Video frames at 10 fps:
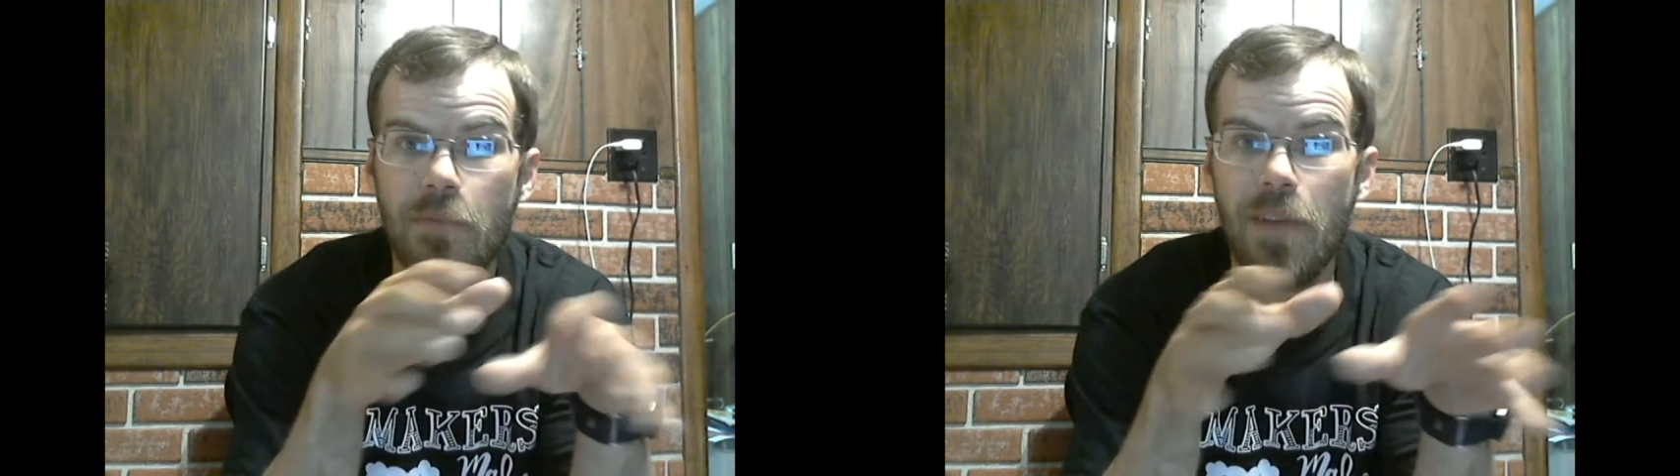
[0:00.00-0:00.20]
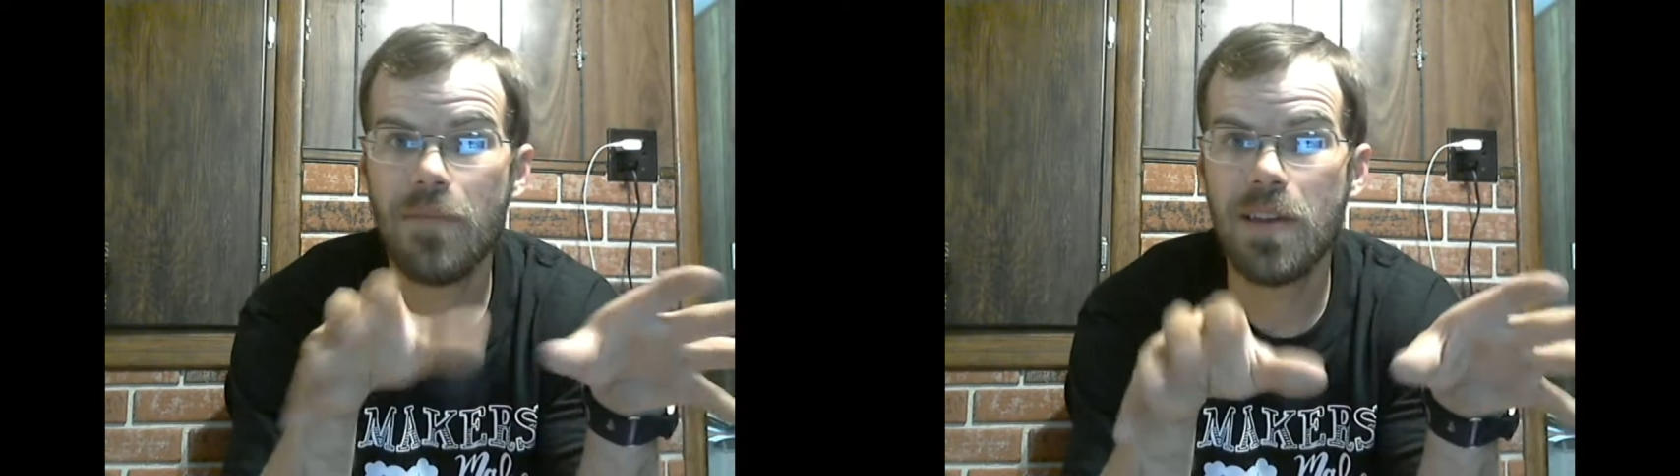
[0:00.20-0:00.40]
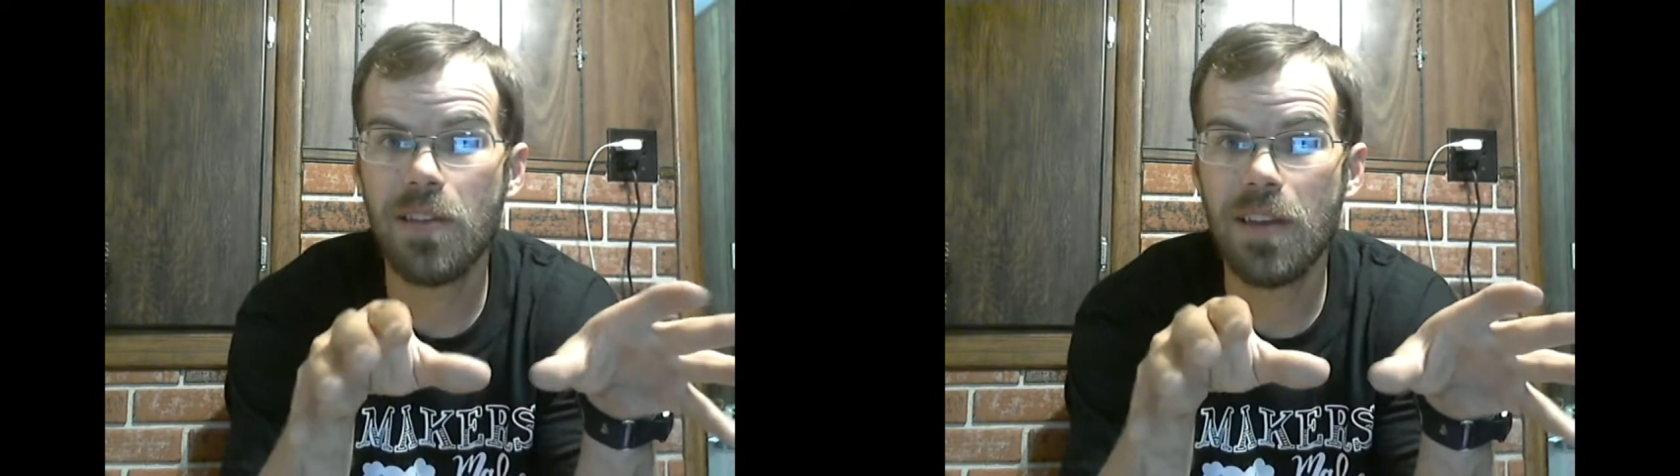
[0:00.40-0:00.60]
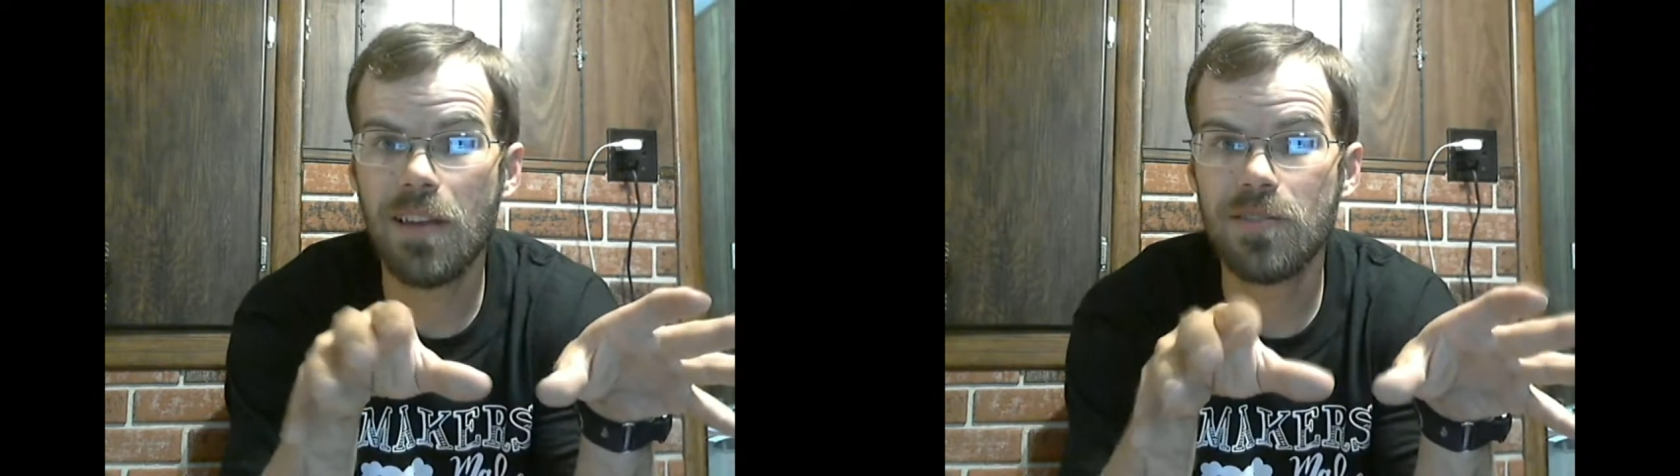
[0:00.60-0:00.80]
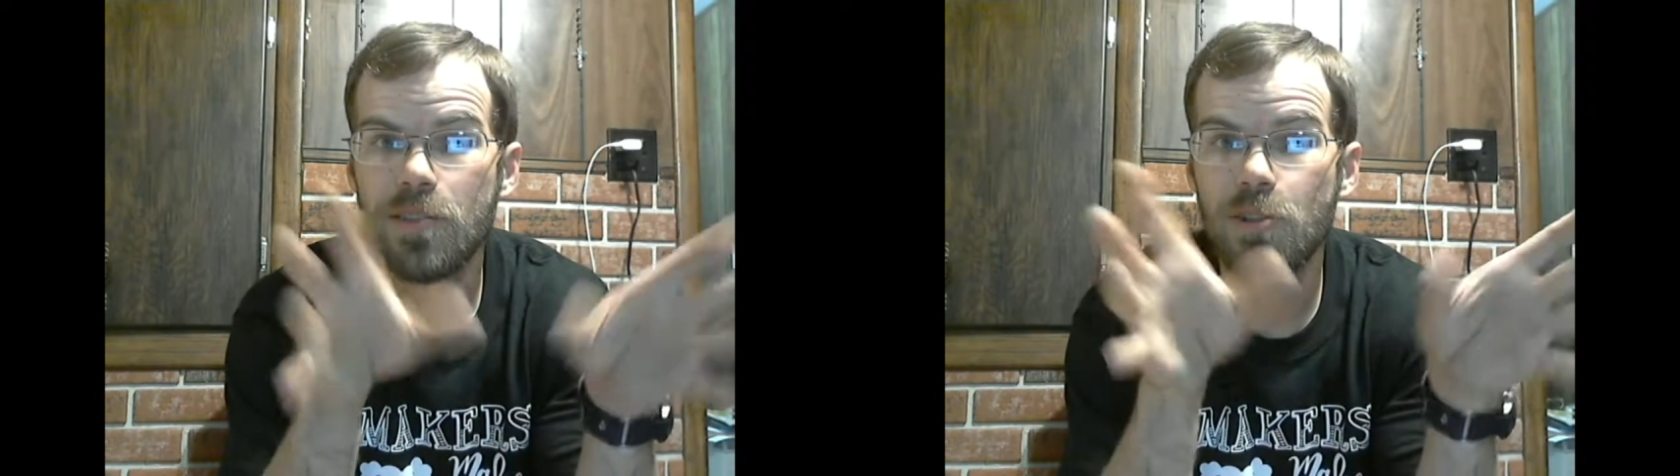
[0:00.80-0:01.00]
If you have
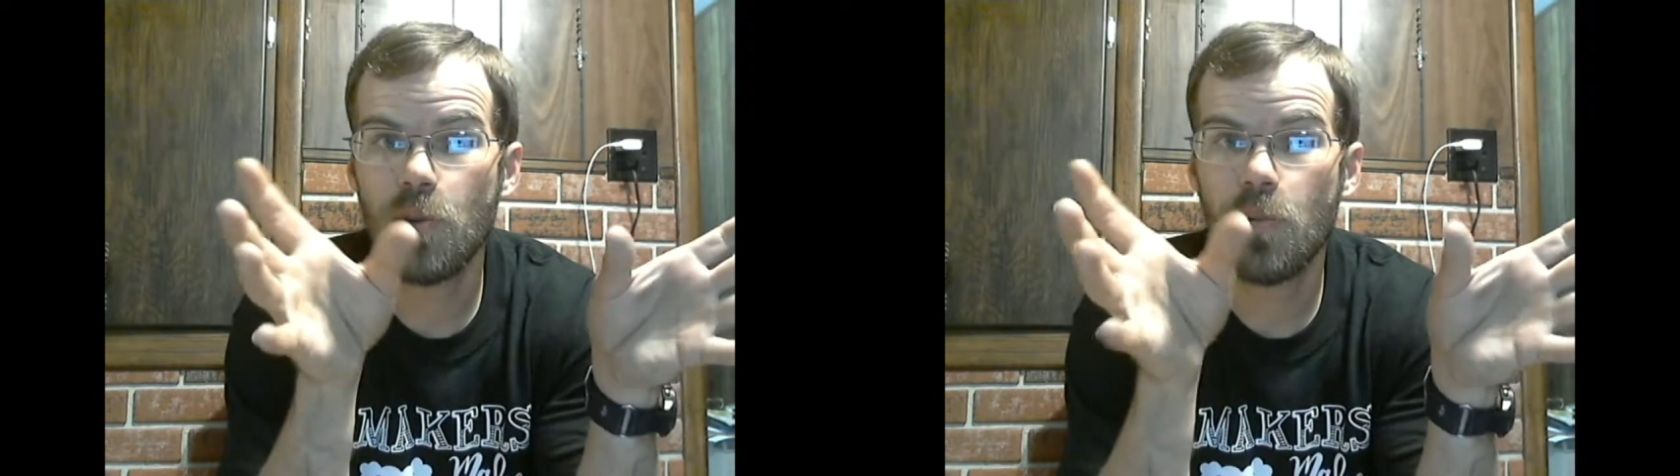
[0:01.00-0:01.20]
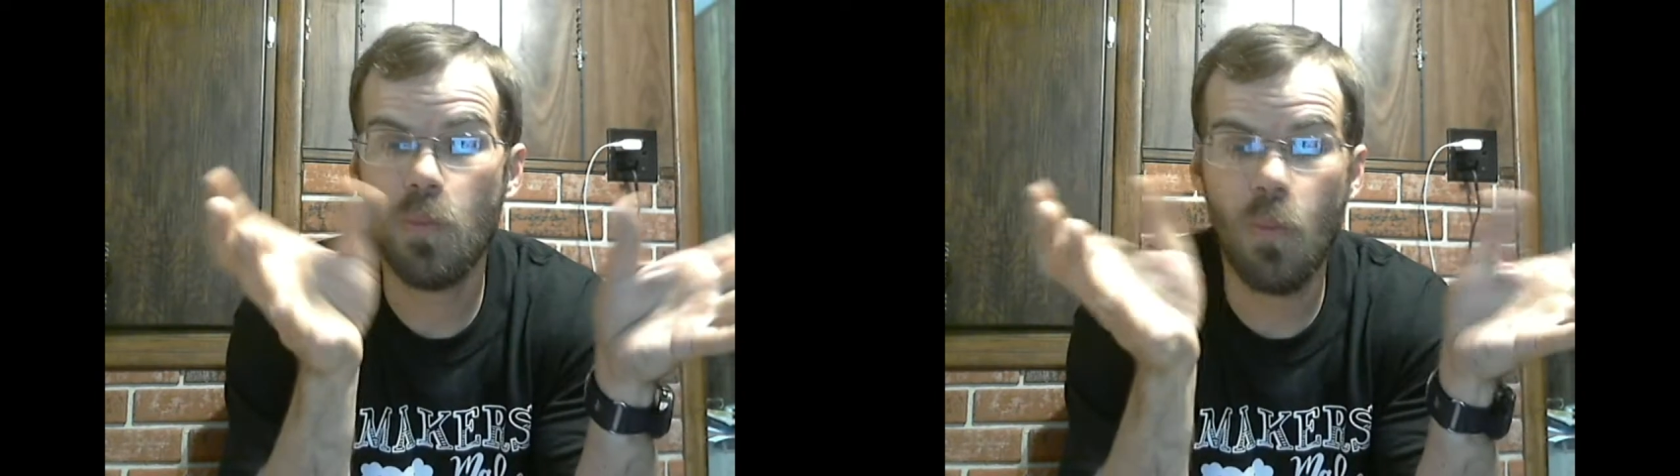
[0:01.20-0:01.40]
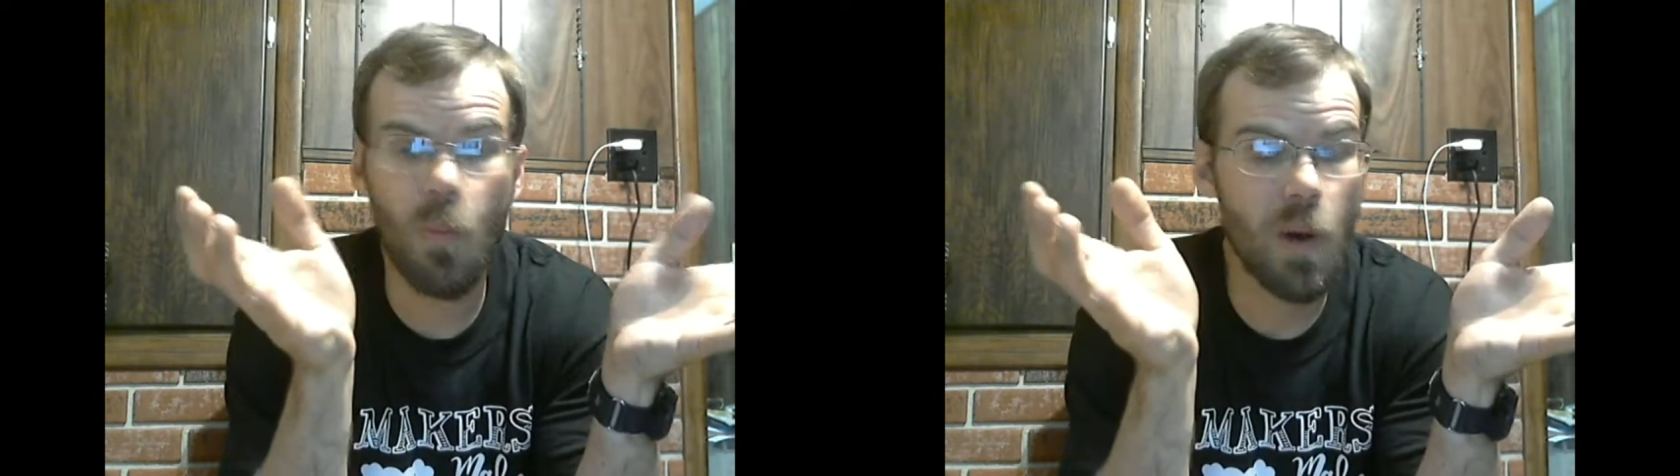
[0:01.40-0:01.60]
anything else that you